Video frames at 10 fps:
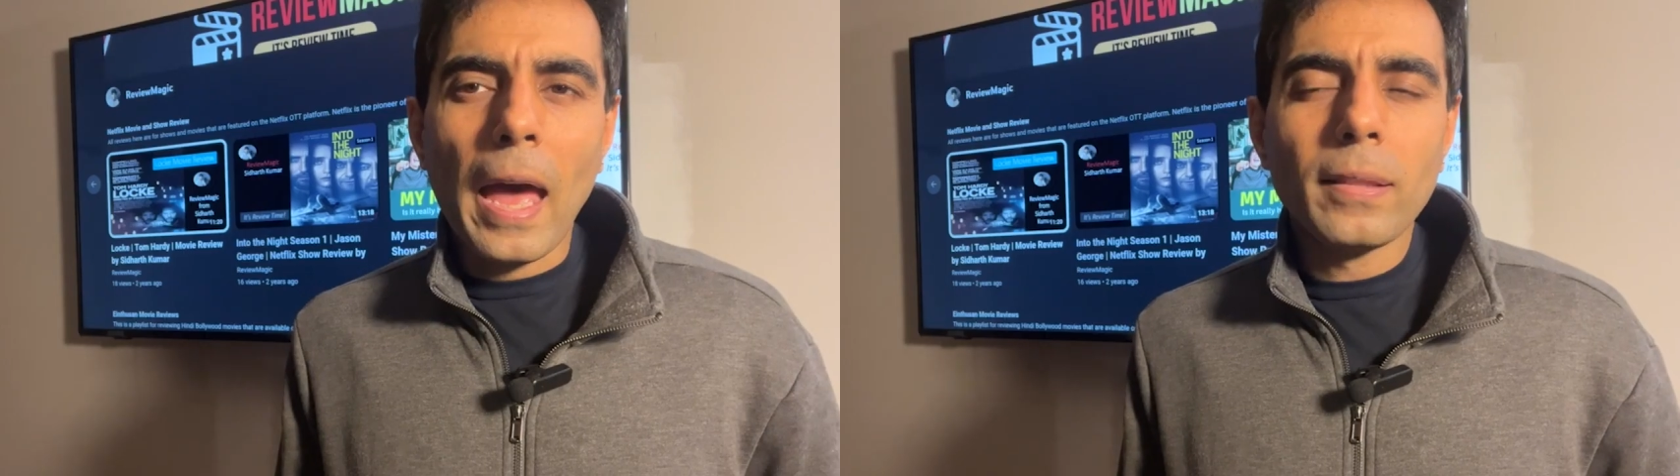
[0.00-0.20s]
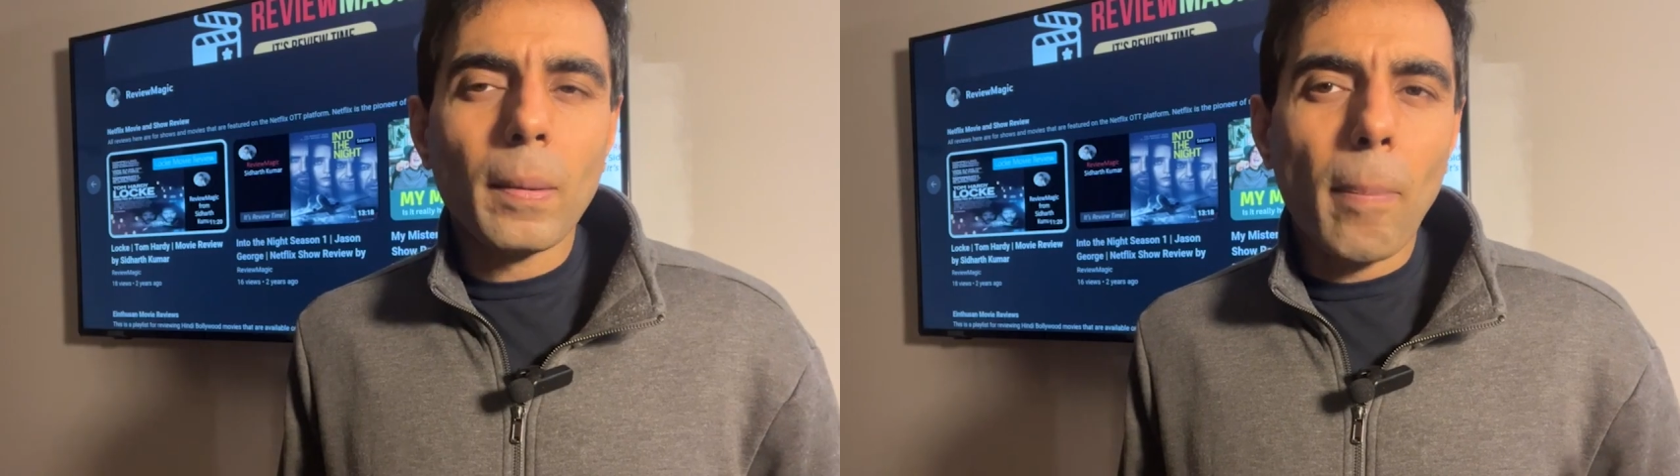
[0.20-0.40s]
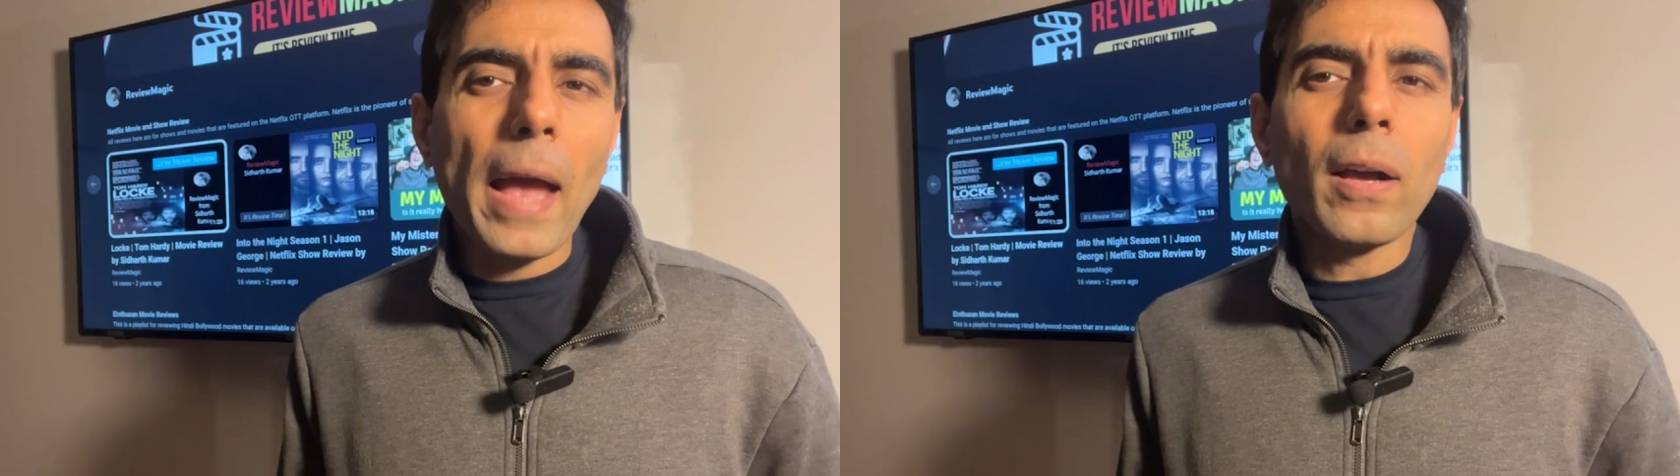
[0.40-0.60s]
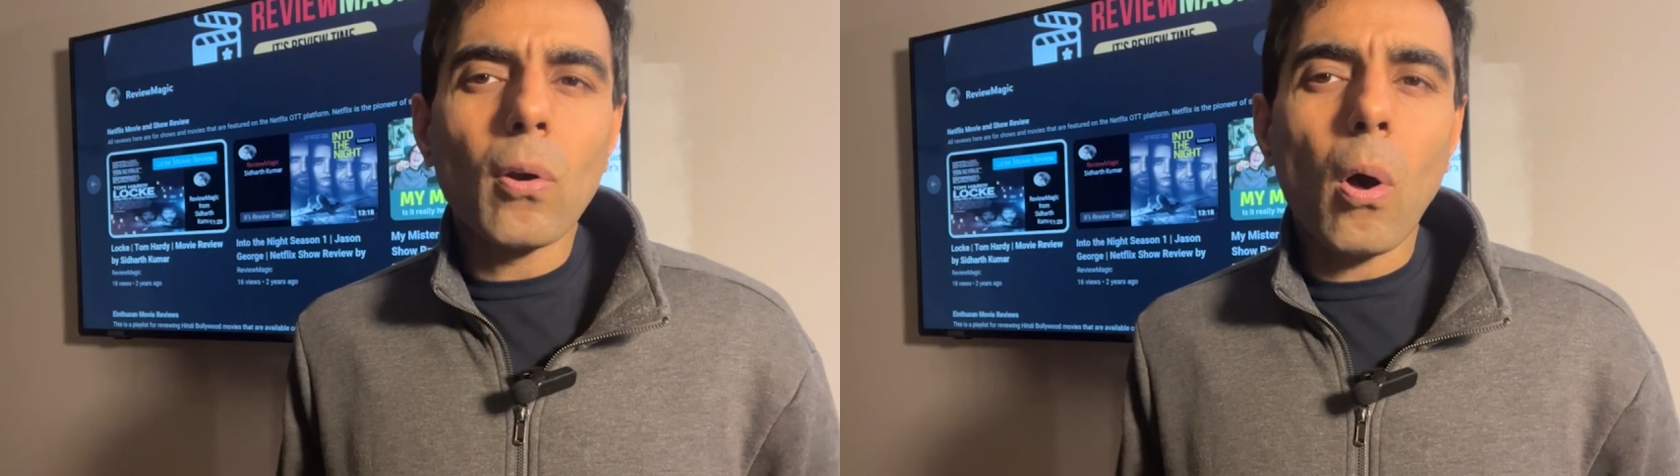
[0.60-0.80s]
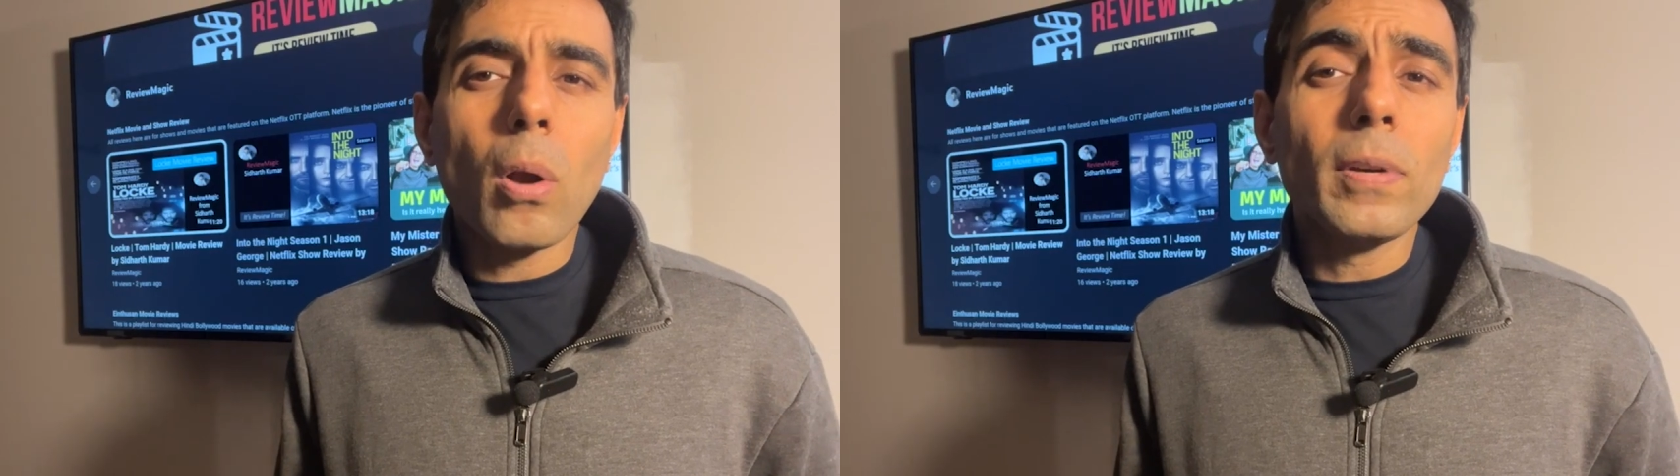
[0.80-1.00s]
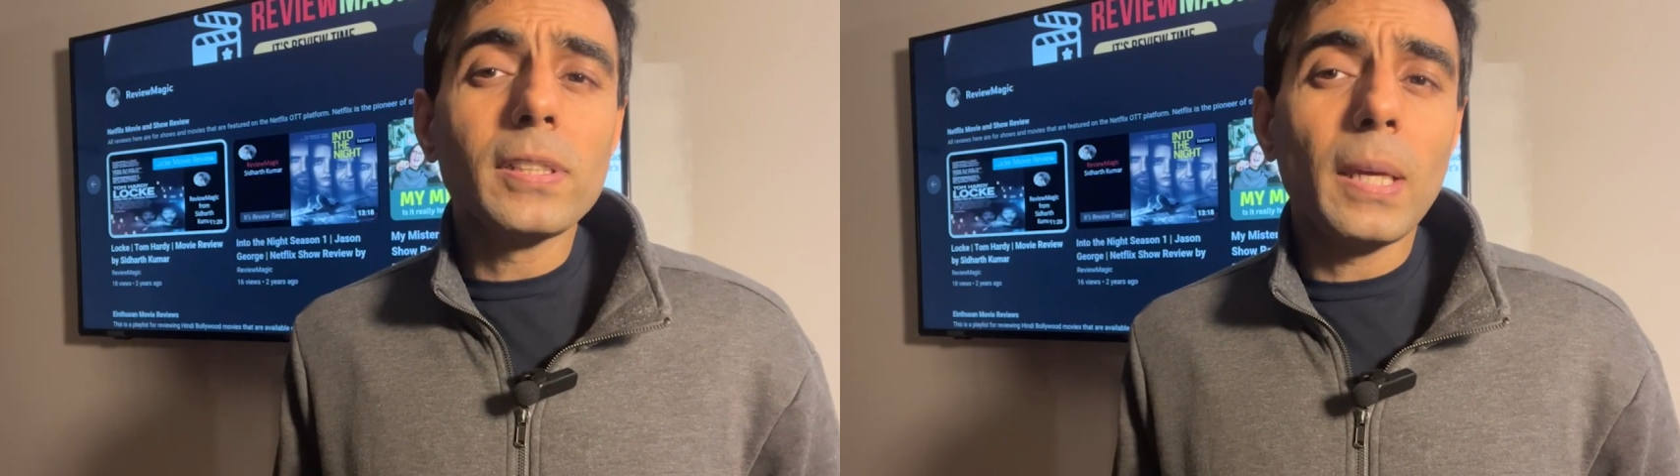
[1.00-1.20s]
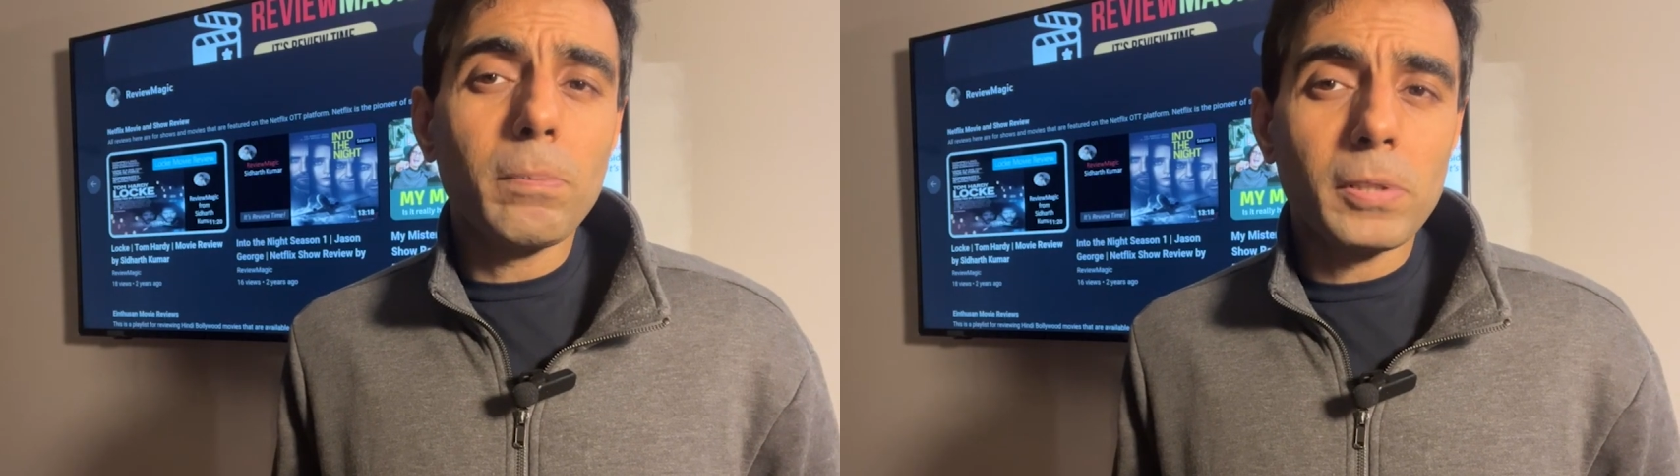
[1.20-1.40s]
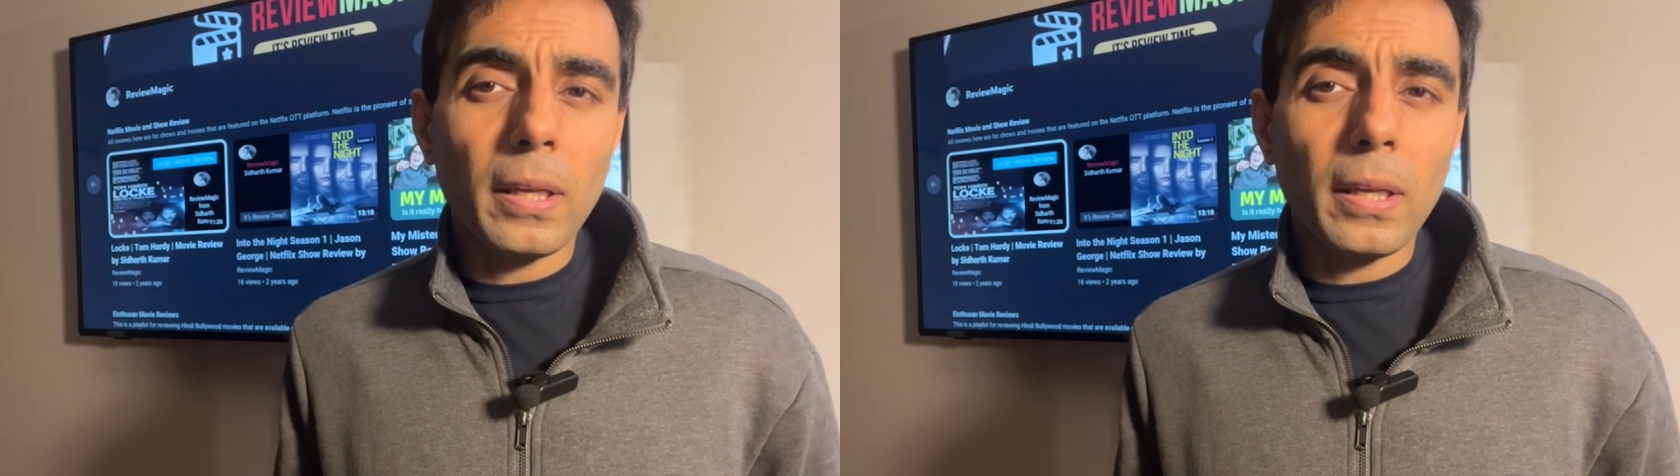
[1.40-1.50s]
and the banker always keeps